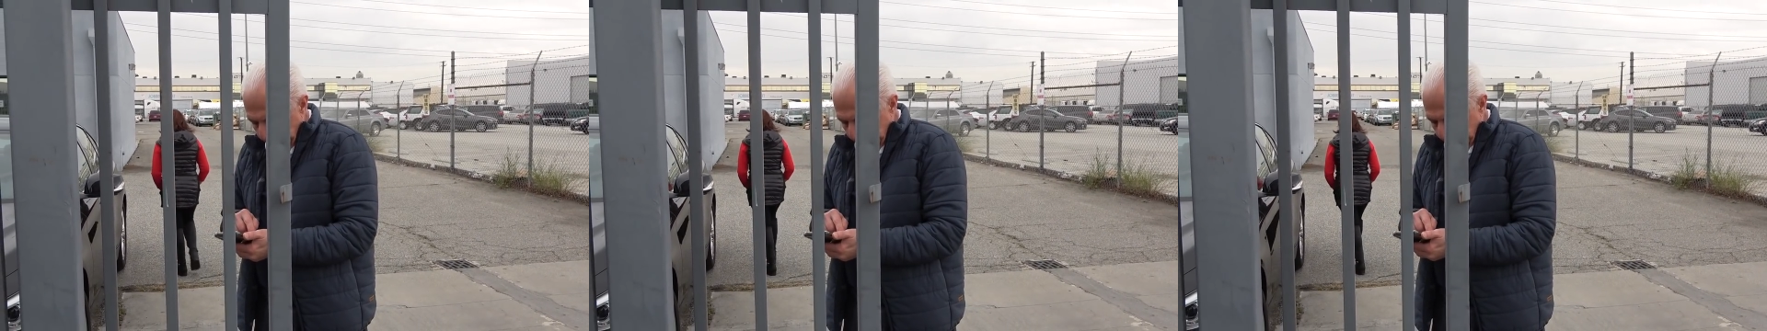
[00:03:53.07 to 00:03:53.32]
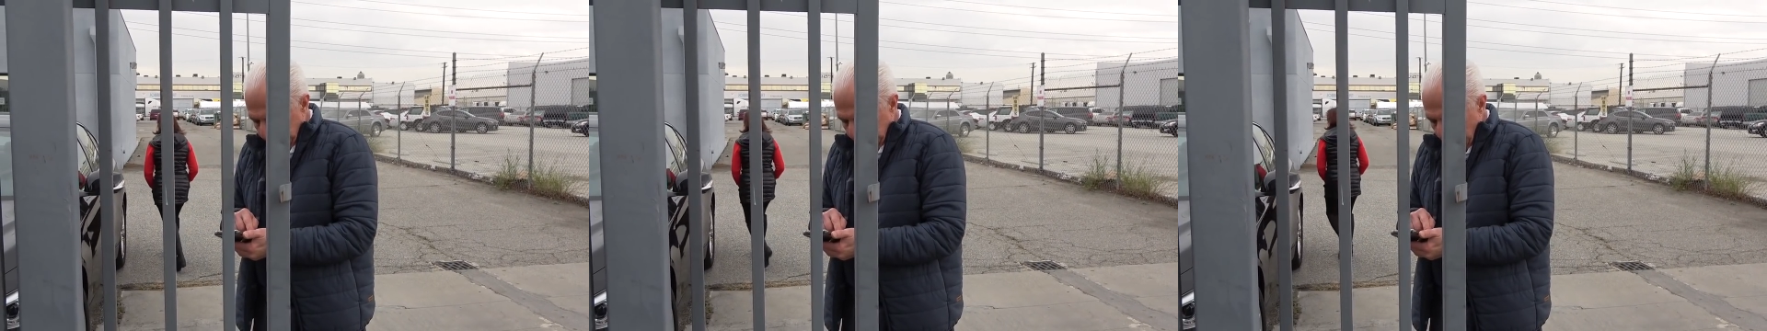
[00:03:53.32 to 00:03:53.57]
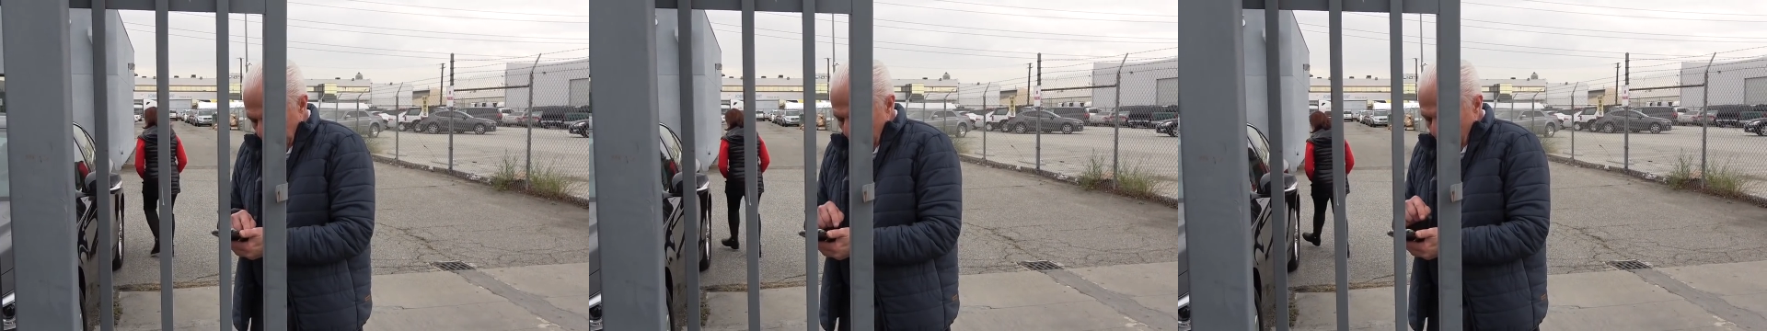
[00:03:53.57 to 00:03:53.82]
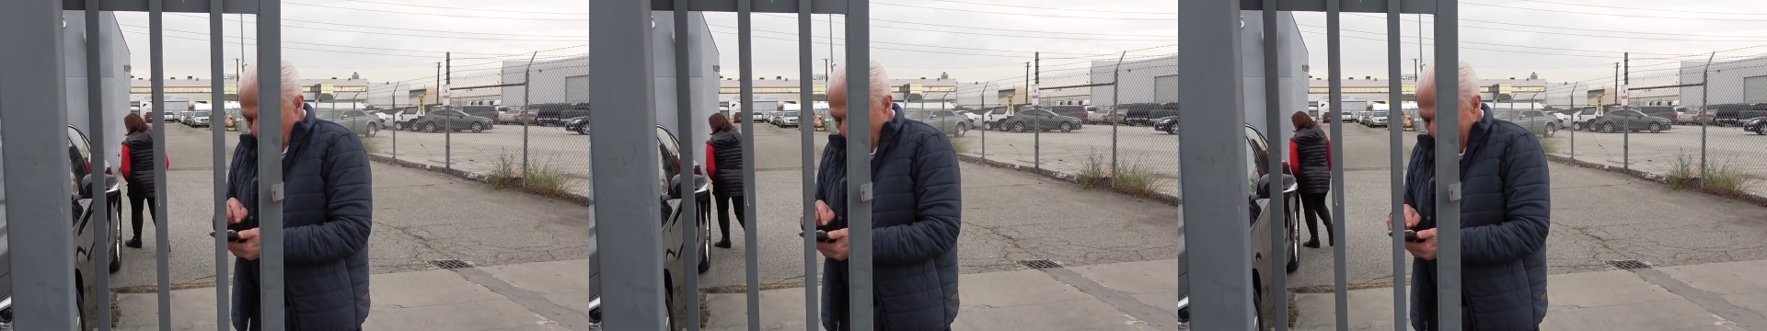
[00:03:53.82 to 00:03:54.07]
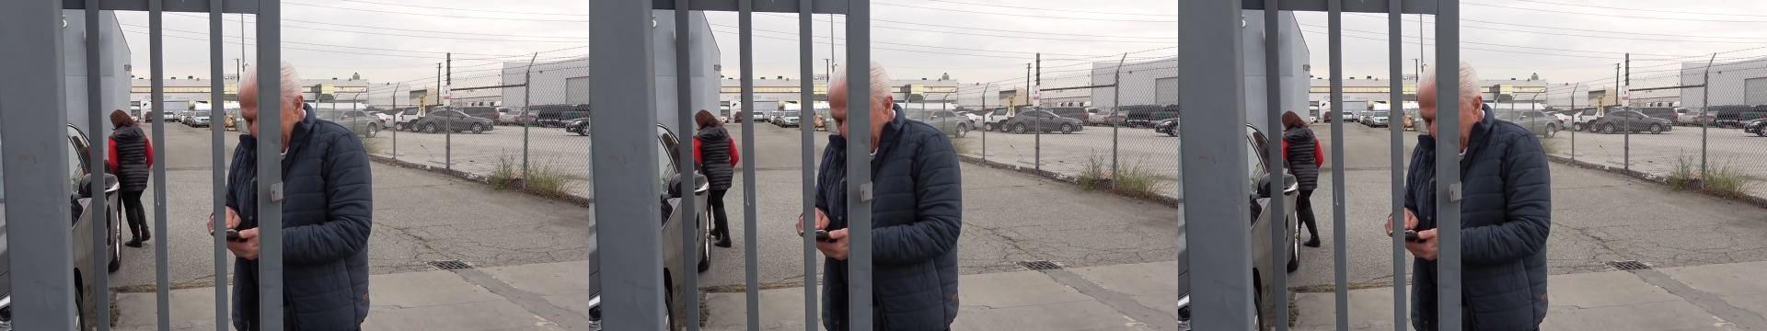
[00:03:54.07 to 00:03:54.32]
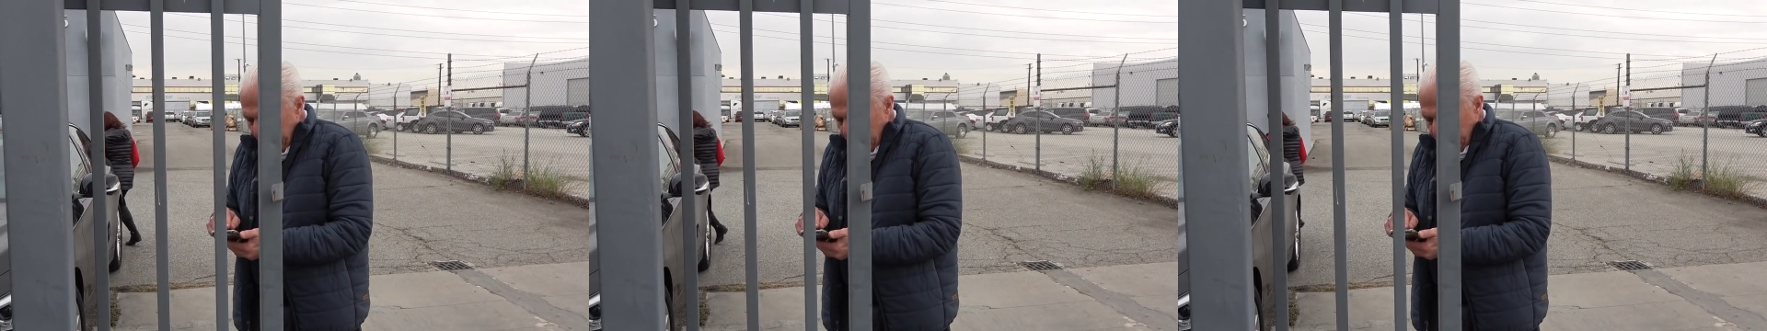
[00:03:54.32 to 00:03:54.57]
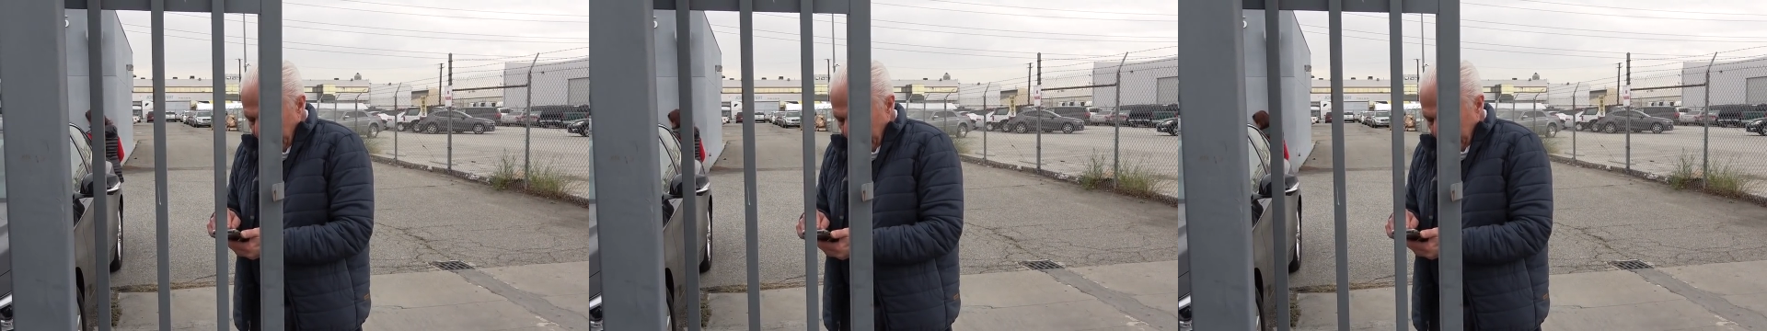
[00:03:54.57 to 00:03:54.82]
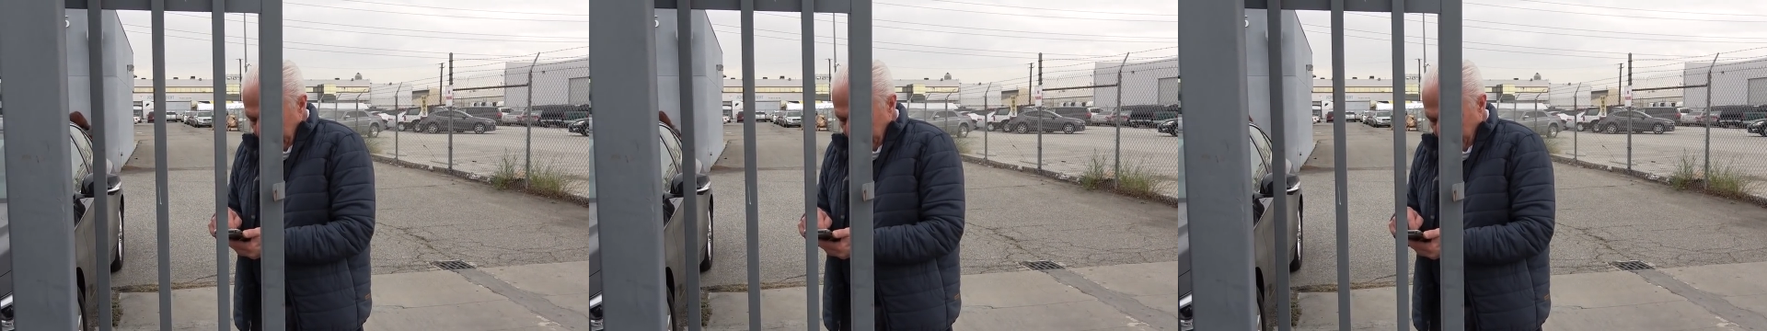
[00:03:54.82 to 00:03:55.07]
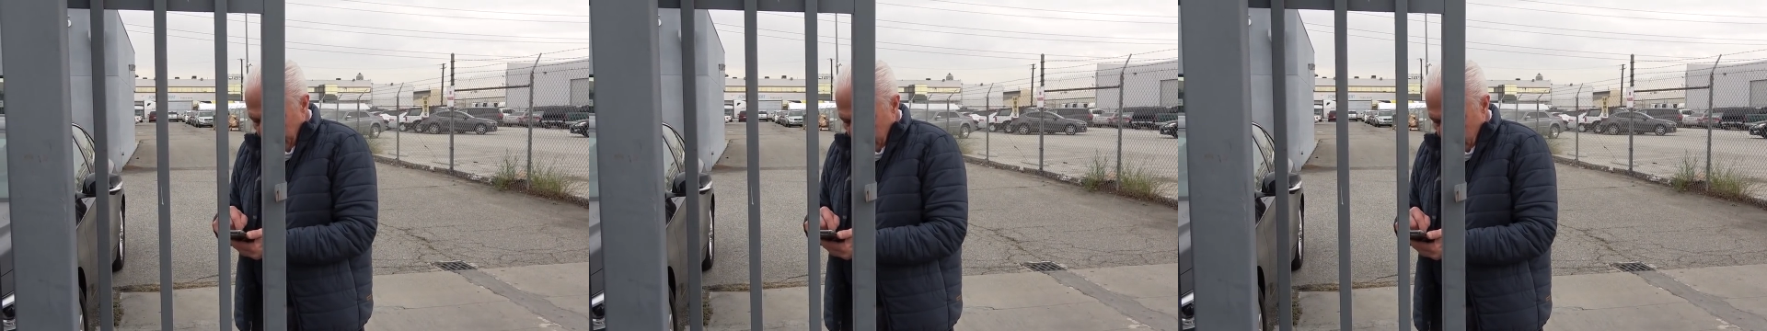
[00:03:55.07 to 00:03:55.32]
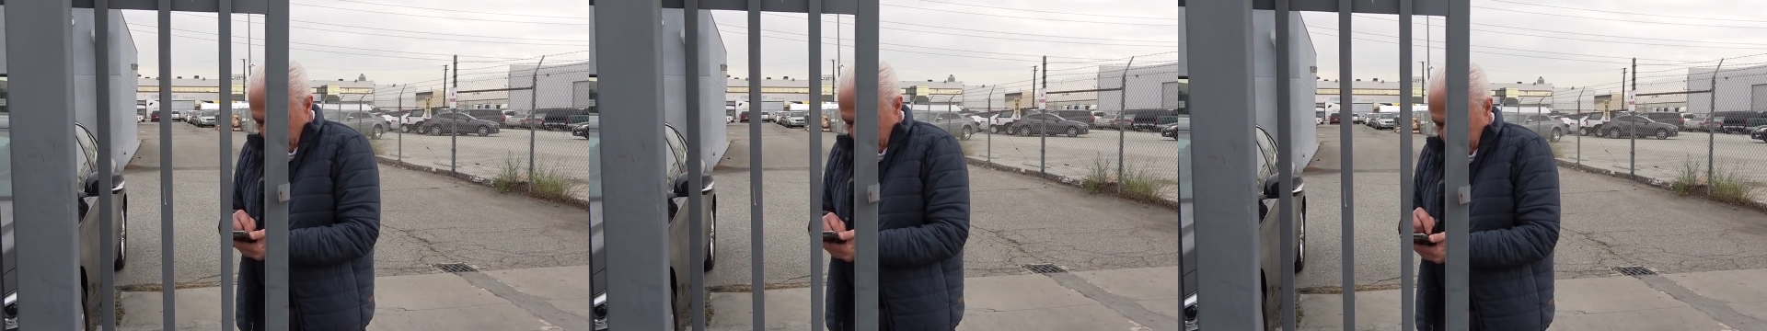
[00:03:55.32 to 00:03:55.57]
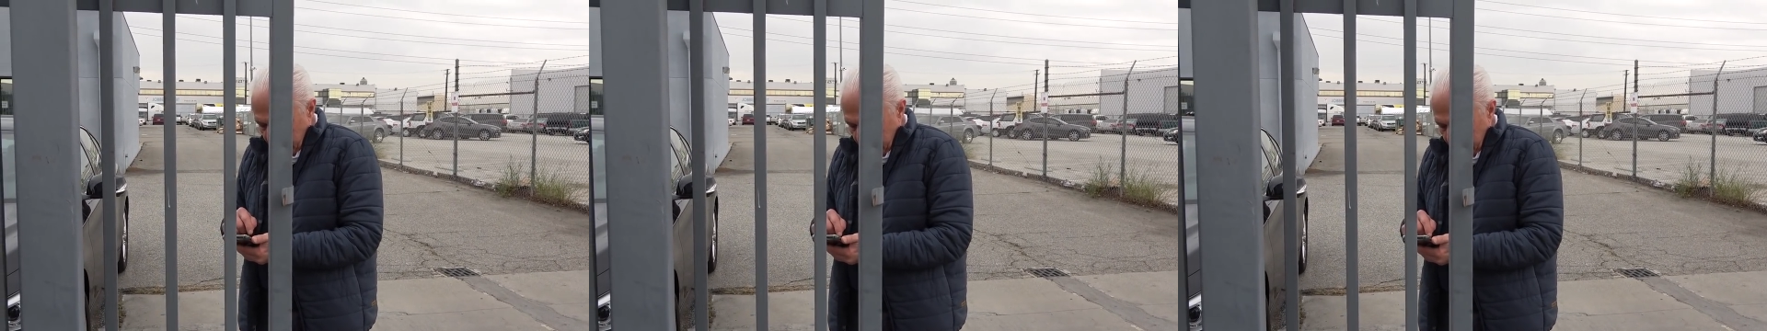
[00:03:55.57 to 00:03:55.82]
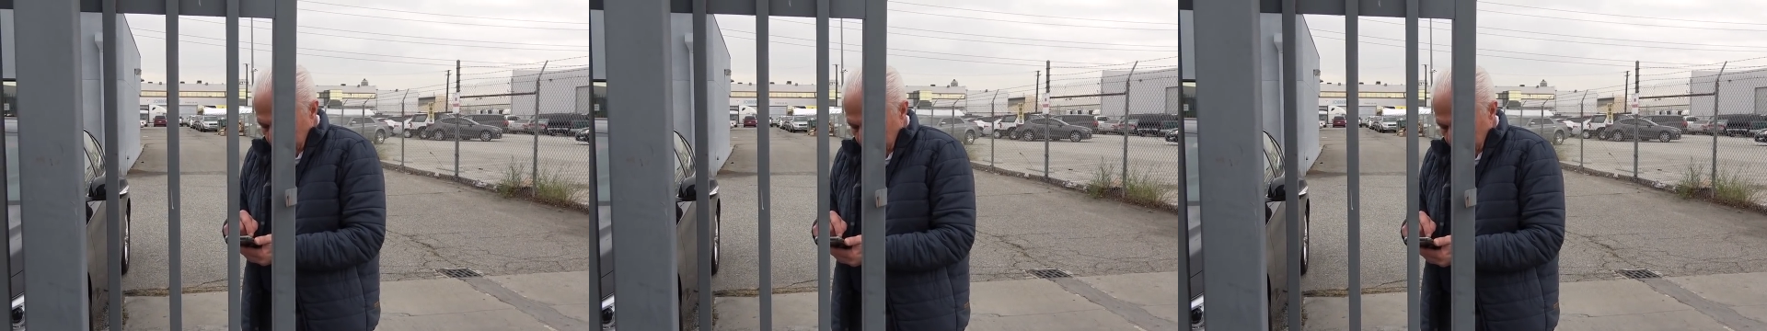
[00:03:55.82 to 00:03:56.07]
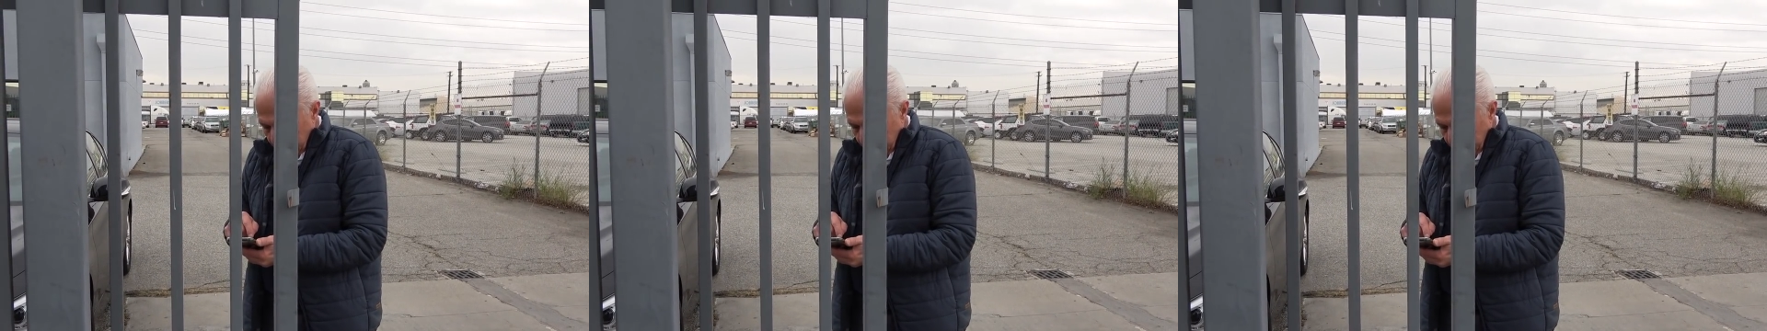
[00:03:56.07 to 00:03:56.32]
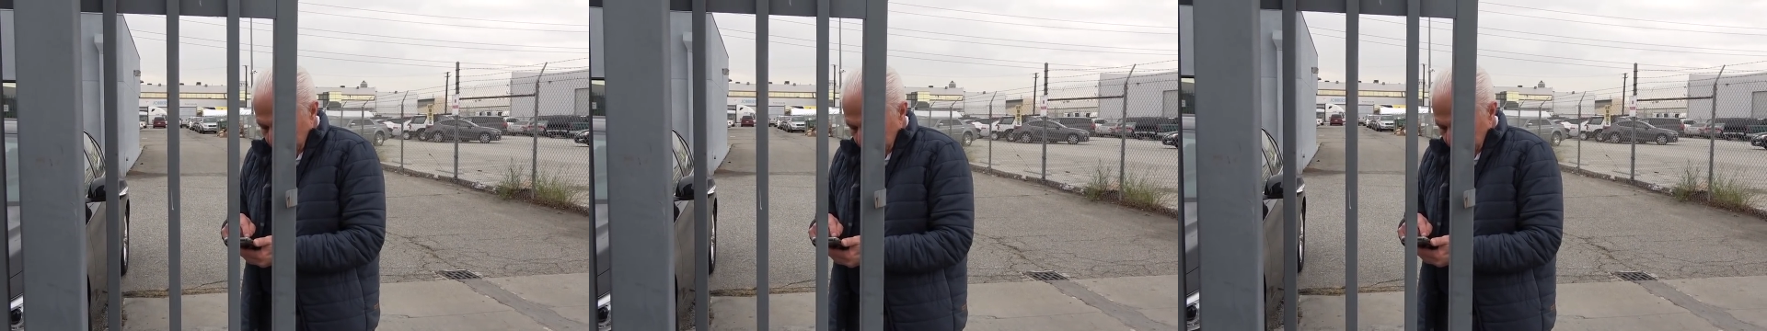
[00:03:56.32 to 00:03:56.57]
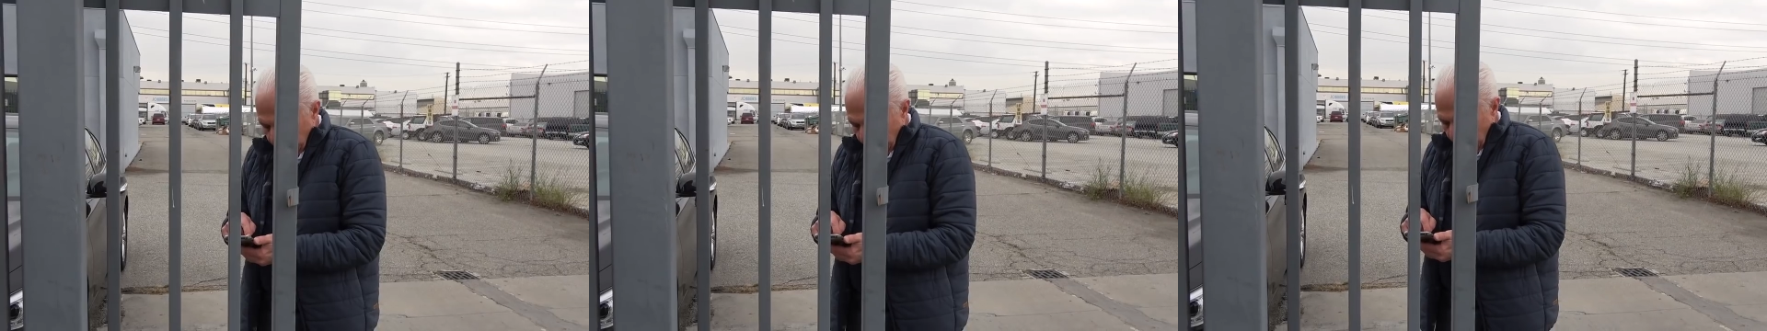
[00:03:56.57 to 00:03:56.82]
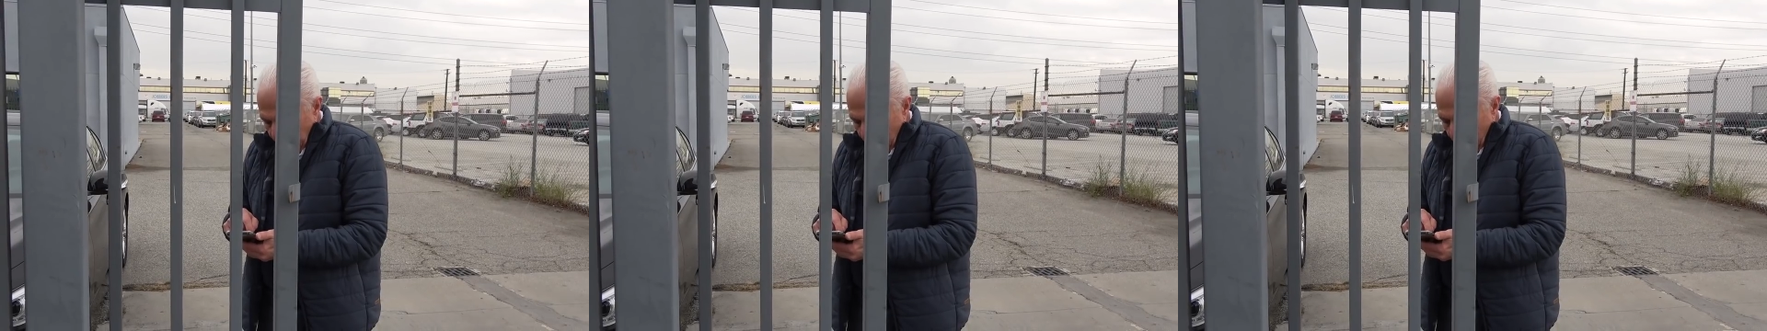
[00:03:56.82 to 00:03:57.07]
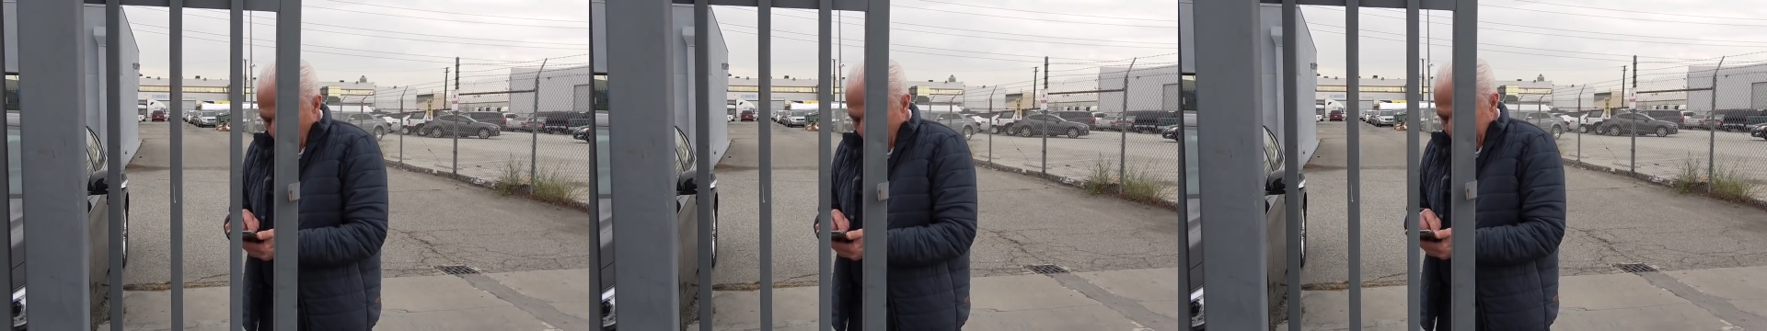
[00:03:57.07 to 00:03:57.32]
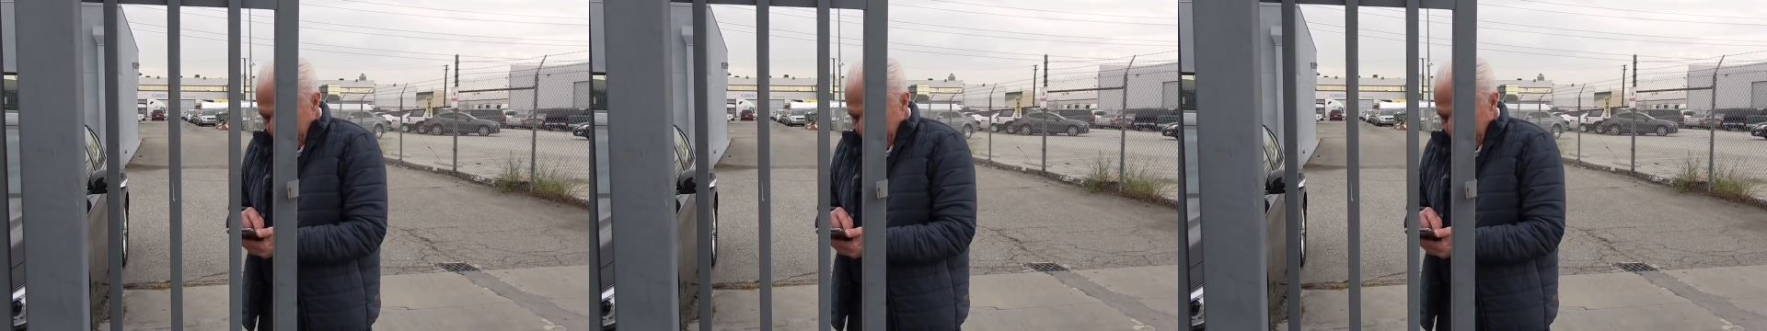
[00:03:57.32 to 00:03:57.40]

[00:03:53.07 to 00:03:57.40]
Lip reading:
(no speaker visible)